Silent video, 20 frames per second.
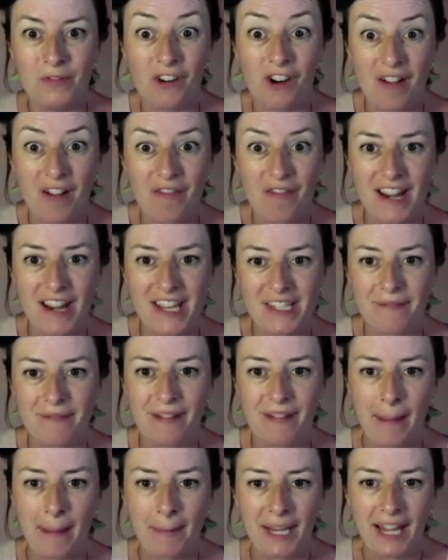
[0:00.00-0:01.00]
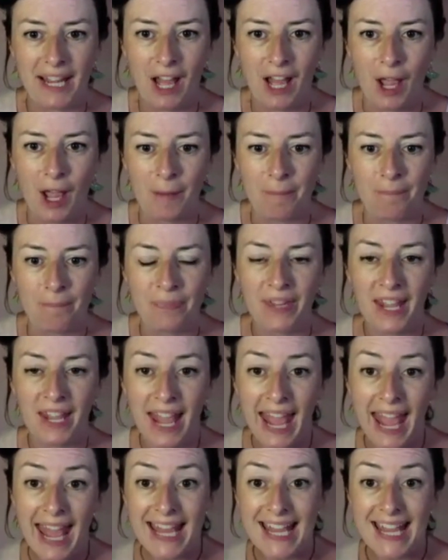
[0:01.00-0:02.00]
for our friends and family at home.
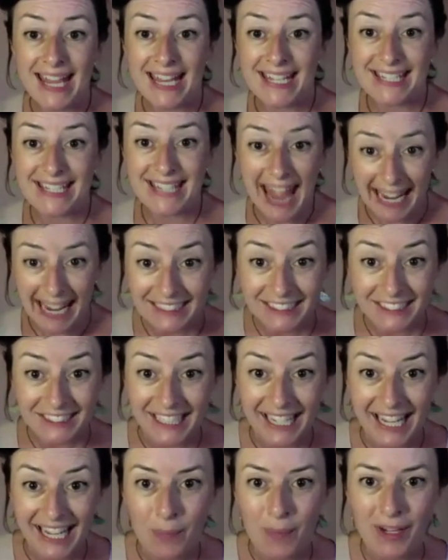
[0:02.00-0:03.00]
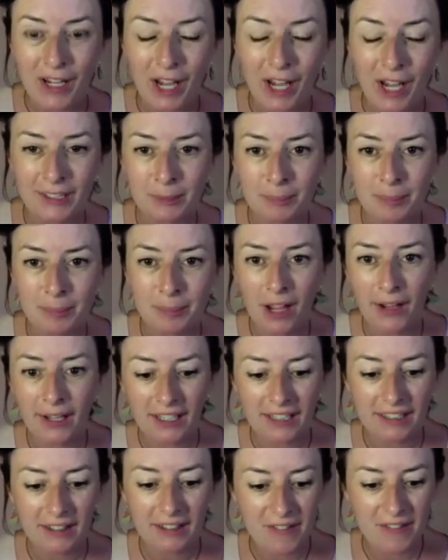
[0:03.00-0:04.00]
Next year we're going to be
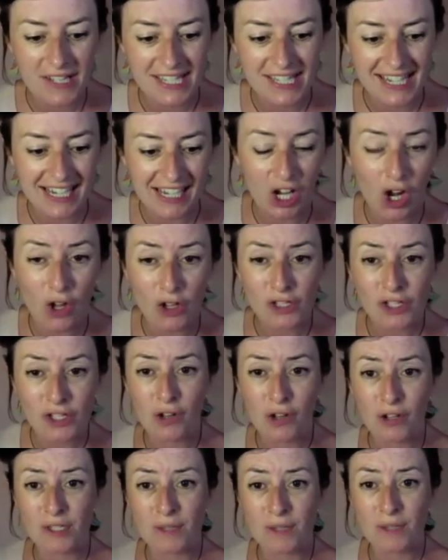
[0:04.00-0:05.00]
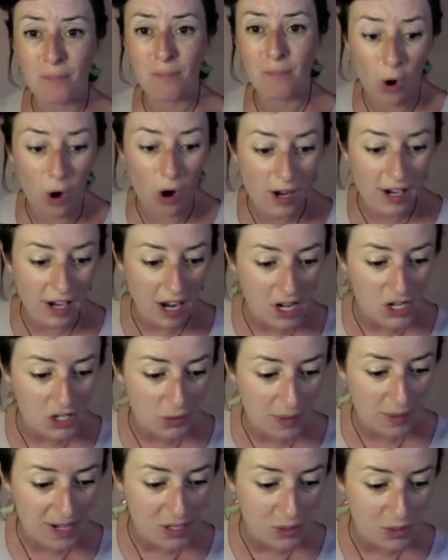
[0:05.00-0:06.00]
going and visiting lots more
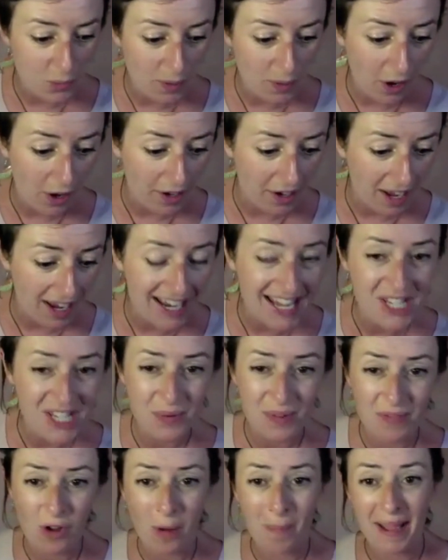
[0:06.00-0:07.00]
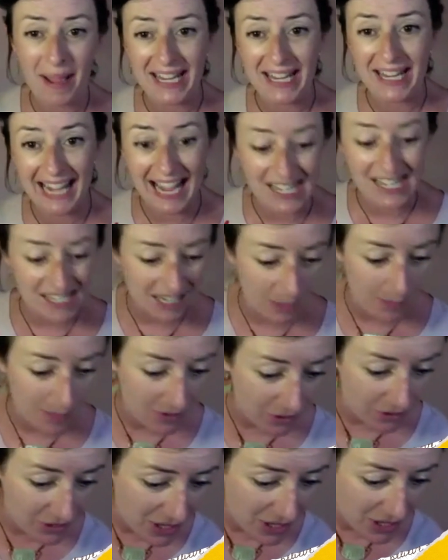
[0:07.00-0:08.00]
countries. On our list we've got Madagascar,
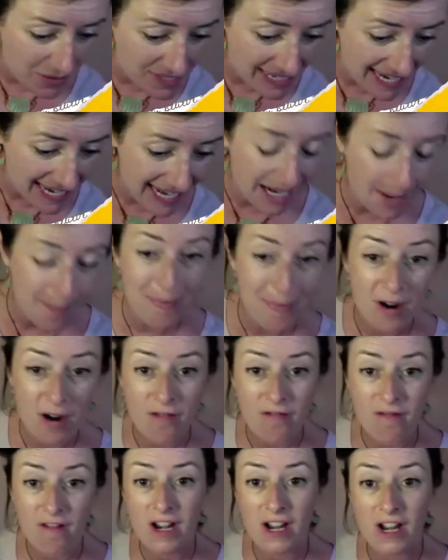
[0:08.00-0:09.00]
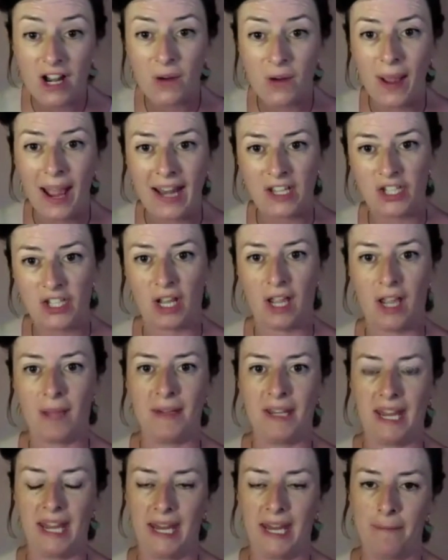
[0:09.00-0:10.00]
we've got New Zealand, Peru and
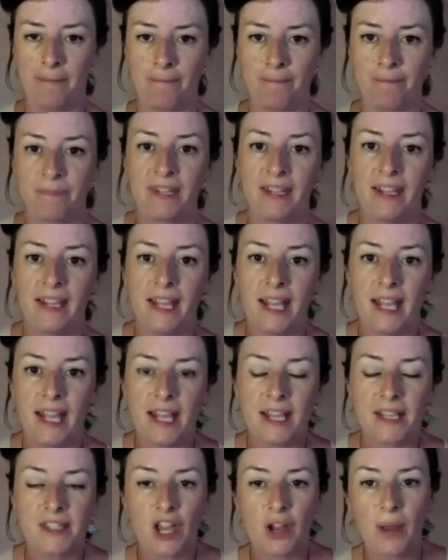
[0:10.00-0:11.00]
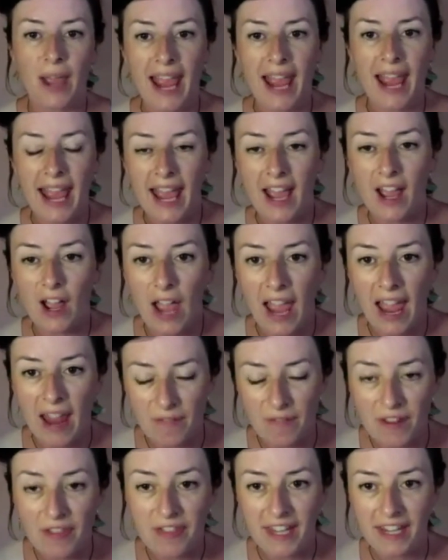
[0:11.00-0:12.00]
Germany. So
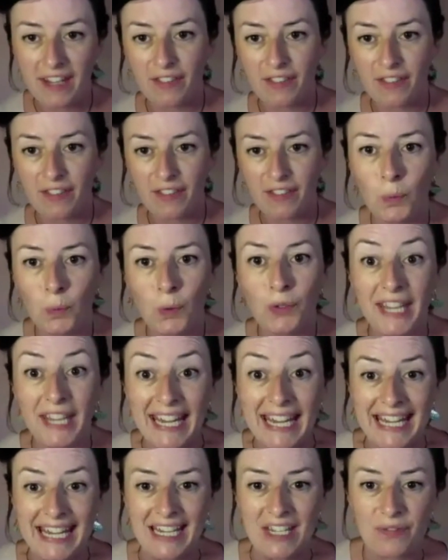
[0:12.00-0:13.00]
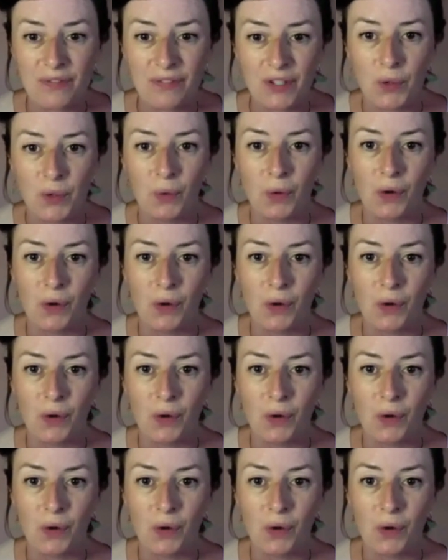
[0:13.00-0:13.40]
everything that you will need for